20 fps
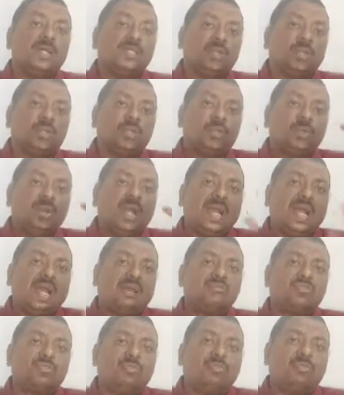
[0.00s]
So you
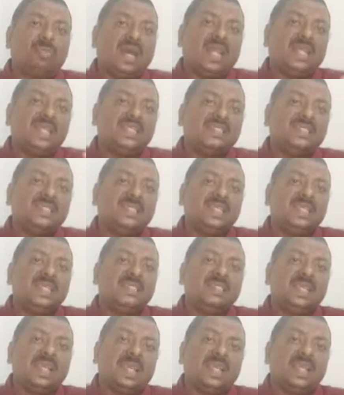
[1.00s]
have to balance
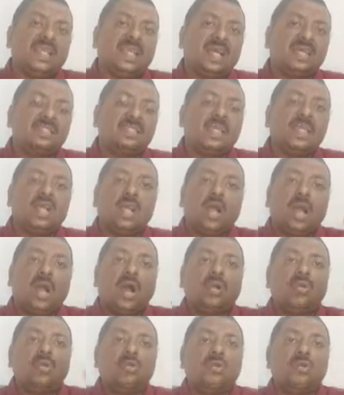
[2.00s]
these areas.
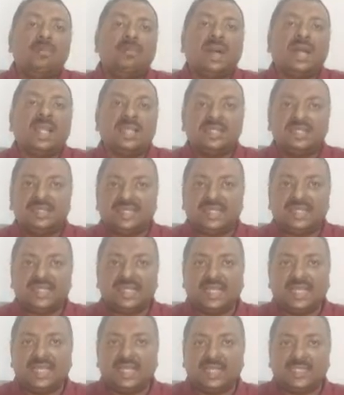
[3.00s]
How do we balance these
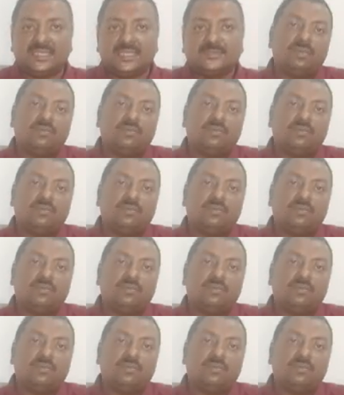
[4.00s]
areas?